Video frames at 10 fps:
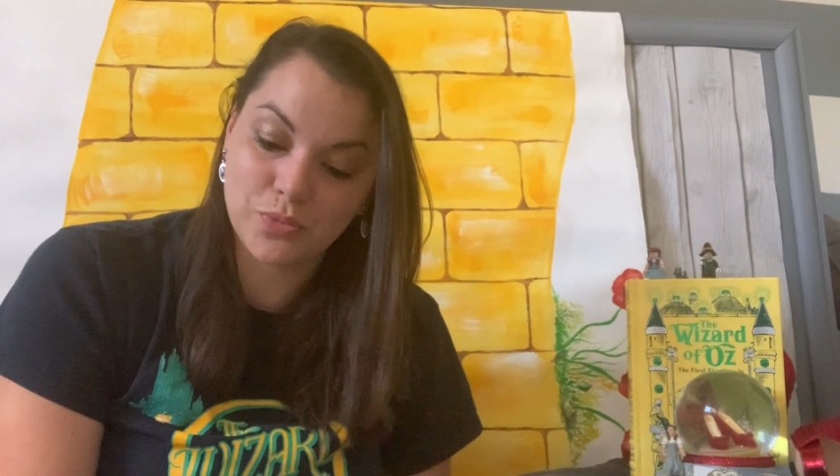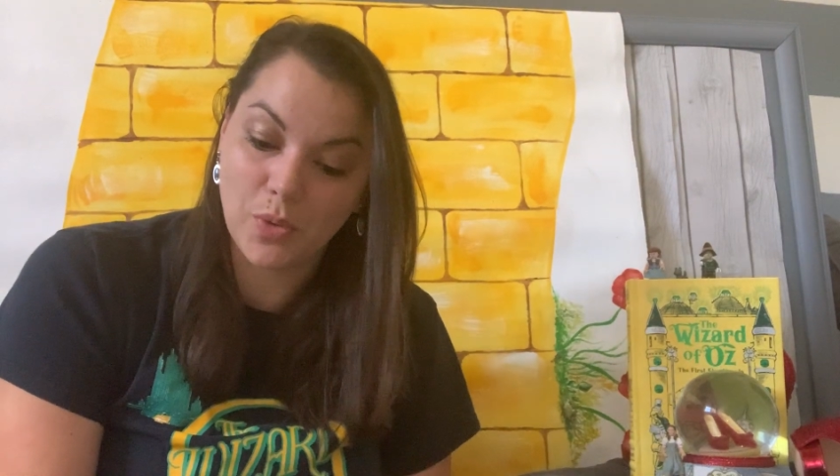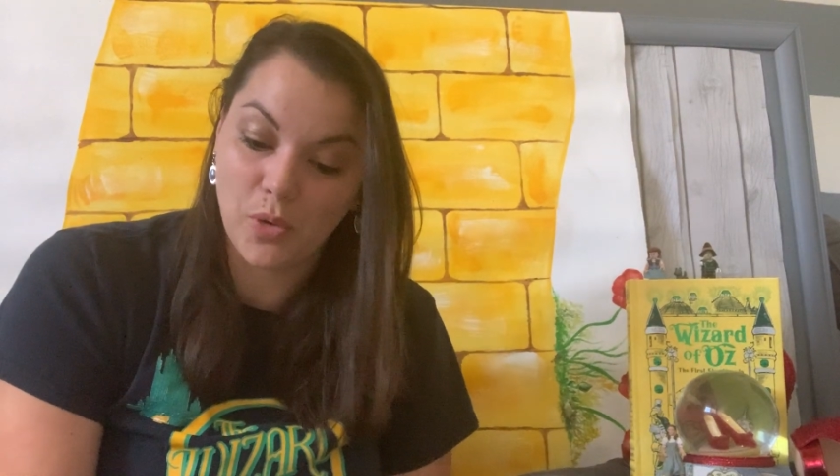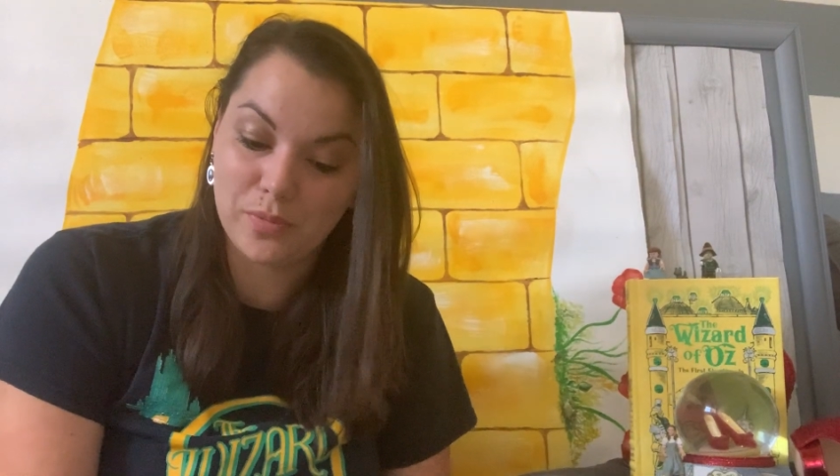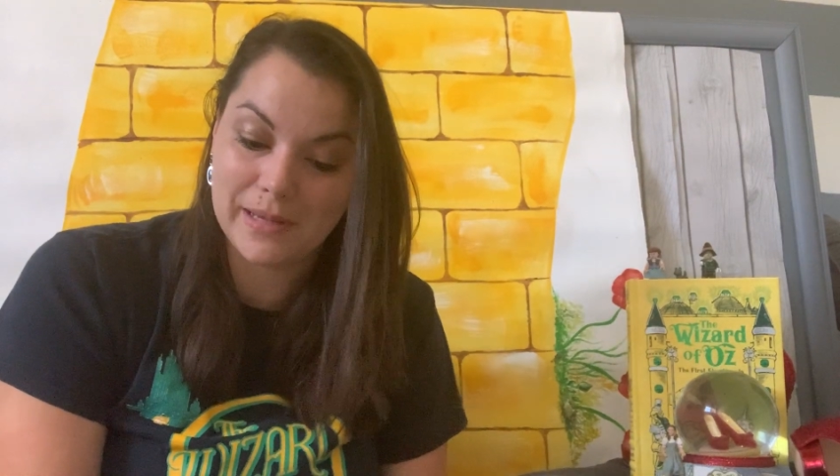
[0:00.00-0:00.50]

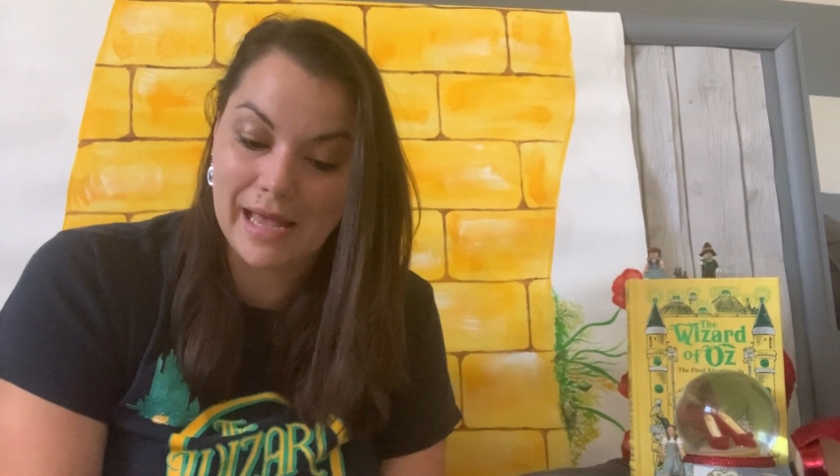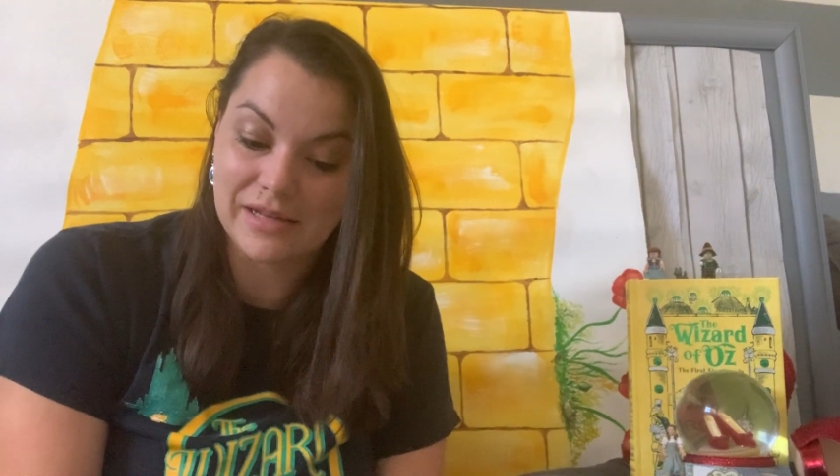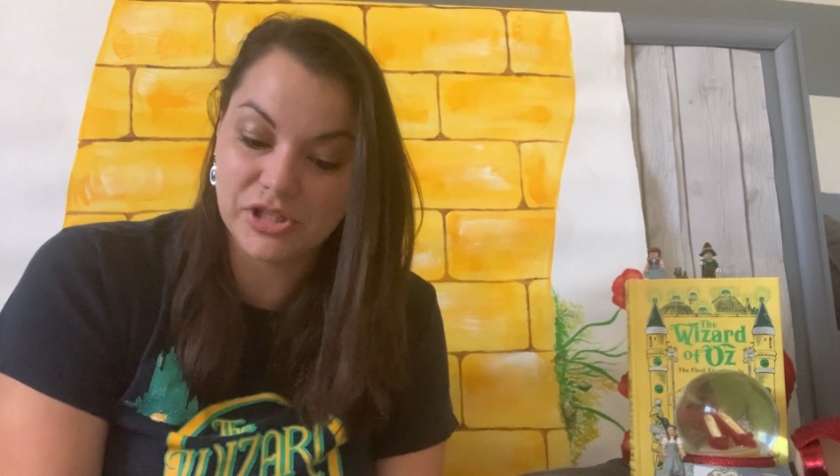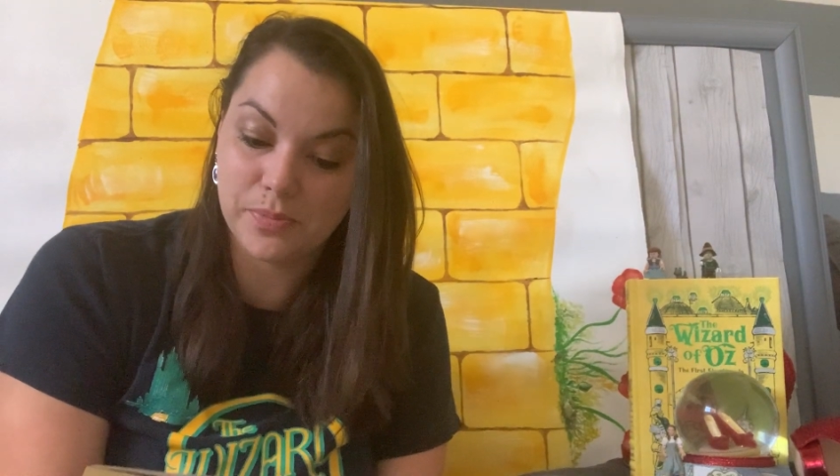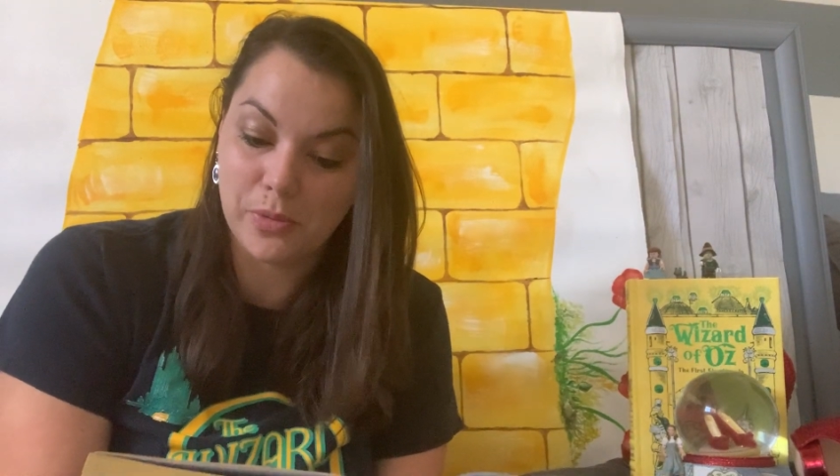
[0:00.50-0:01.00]
road began
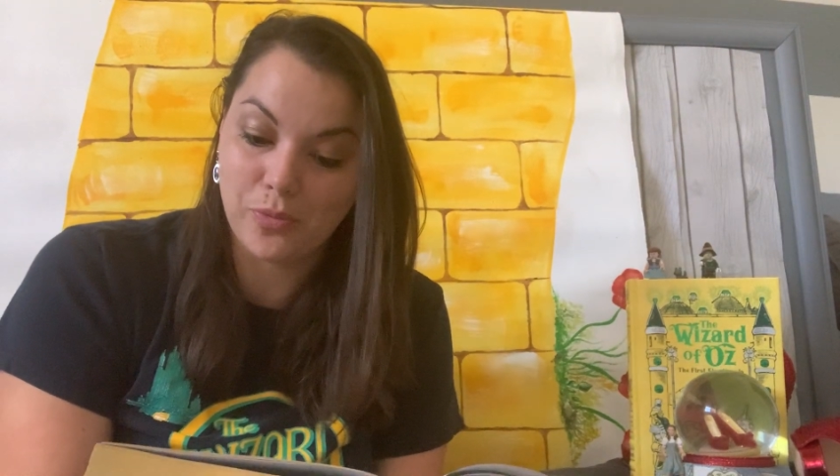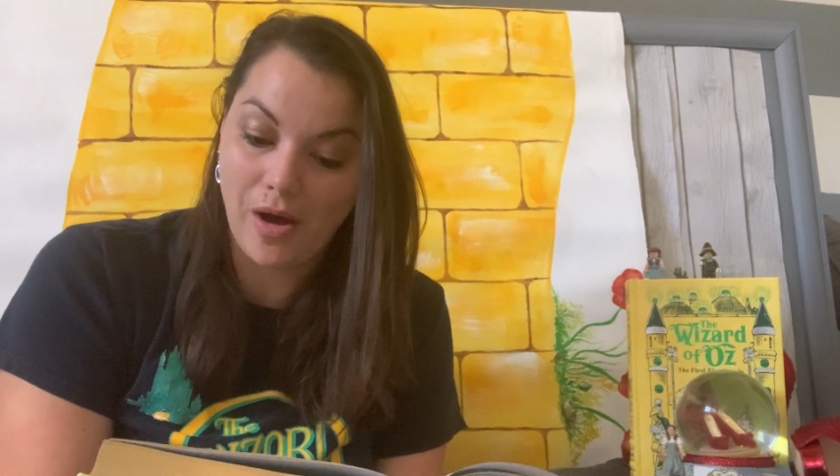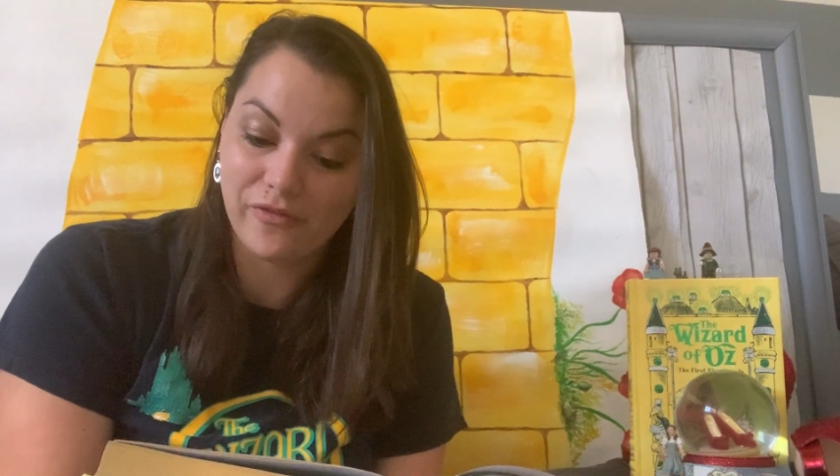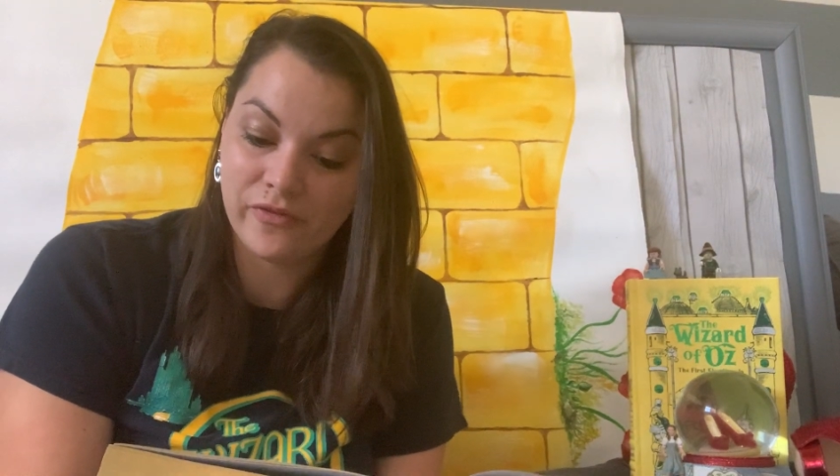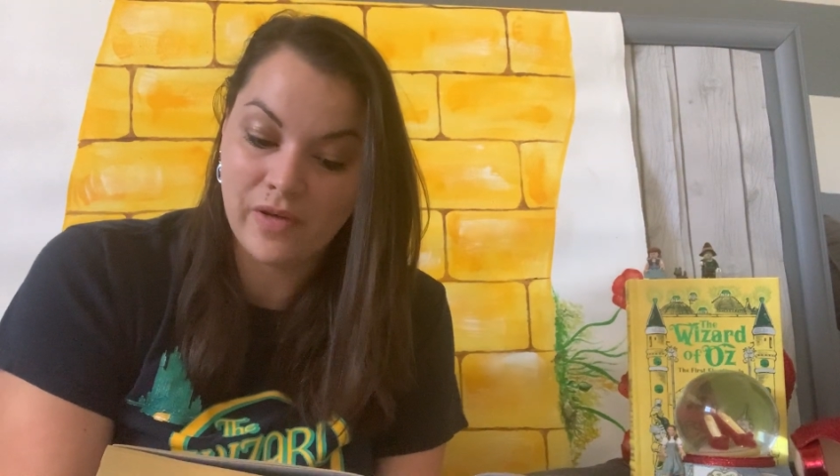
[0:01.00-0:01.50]
to be
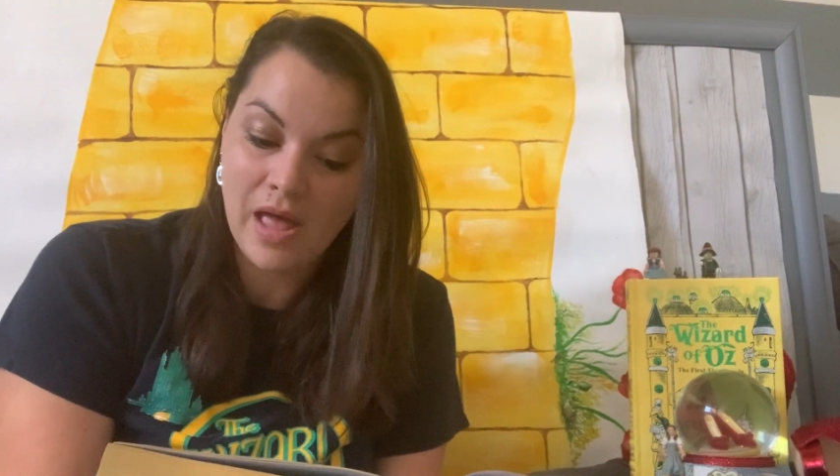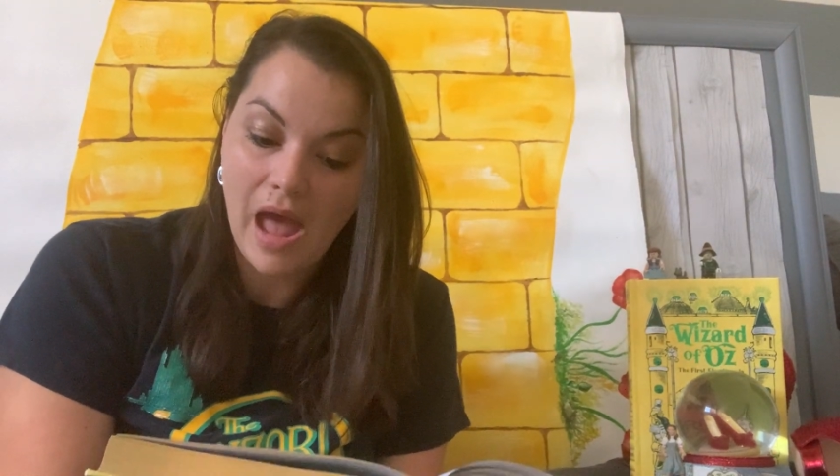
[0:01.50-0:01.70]
rough,